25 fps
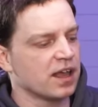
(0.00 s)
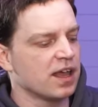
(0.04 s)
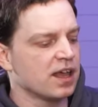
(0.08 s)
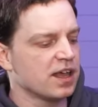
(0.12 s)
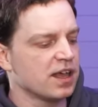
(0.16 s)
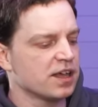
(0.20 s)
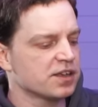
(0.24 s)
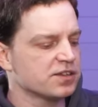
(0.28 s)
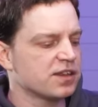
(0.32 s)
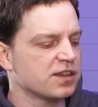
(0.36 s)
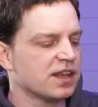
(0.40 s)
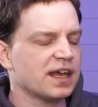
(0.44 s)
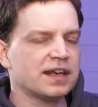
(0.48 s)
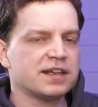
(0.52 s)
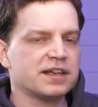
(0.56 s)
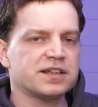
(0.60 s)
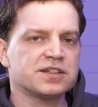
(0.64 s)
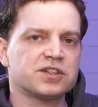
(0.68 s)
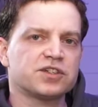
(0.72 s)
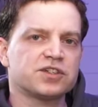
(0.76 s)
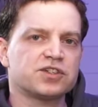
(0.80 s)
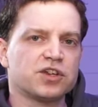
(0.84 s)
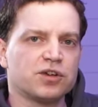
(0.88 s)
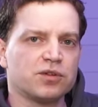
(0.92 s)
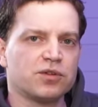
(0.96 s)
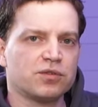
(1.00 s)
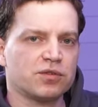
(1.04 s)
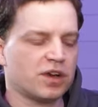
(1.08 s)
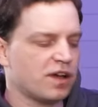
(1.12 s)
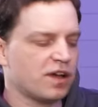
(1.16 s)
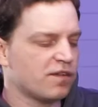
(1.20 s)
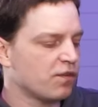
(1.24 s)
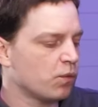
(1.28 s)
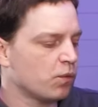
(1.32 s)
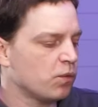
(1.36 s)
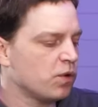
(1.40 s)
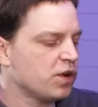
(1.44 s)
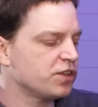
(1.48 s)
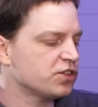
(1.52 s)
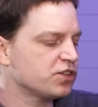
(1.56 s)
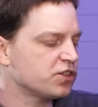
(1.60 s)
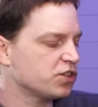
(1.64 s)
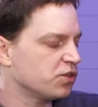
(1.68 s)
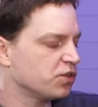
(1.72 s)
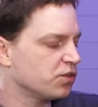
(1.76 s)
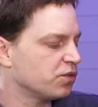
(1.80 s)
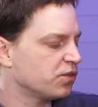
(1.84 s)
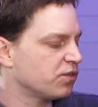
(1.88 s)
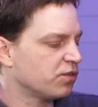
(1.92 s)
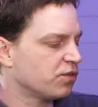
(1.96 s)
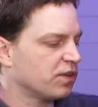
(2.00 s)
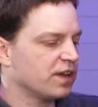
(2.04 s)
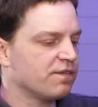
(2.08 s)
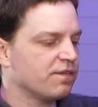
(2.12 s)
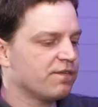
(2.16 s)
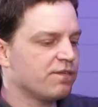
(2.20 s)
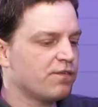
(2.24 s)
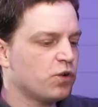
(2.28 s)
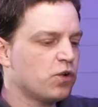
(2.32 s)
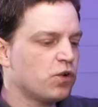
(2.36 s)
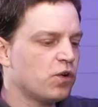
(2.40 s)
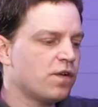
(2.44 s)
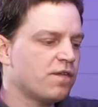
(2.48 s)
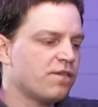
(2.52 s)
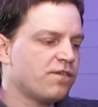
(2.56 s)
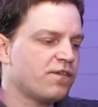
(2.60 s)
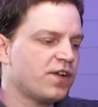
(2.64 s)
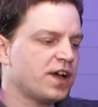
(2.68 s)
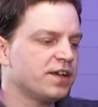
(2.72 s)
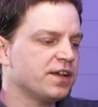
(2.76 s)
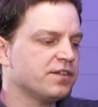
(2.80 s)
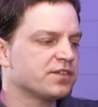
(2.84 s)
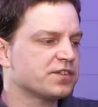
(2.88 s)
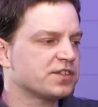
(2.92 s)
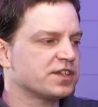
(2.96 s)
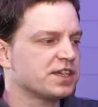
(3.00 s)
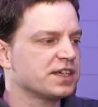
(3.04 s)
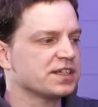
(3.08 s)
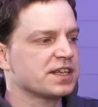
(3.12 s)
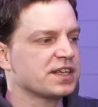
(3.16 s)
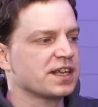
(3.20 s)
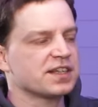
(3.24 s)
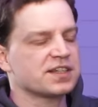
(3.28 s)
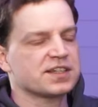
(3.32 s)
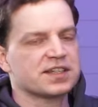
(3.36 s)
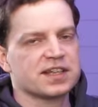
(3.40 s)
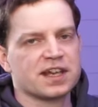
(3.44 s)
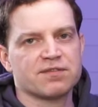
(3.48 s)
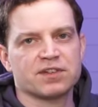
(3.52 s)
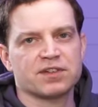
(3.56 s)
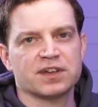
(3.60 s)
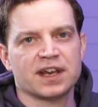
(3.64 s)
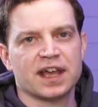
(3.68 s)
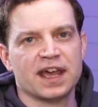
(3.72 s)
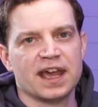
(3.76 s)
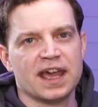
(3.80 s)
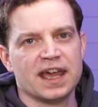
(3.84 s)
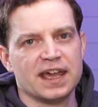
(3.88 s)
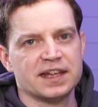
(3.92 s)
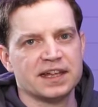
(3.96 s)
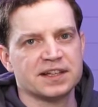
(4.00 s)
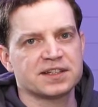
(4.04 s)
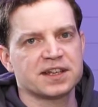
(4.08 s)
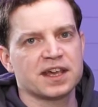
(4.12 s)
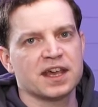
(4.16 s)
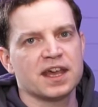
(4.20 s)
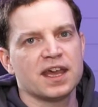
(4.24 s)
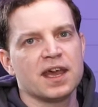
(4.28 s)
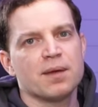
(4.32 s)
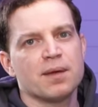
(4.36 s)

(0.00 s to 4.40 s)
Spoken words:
So that is a total of 1, 2, 3, 4, 5, 6, 7, 8.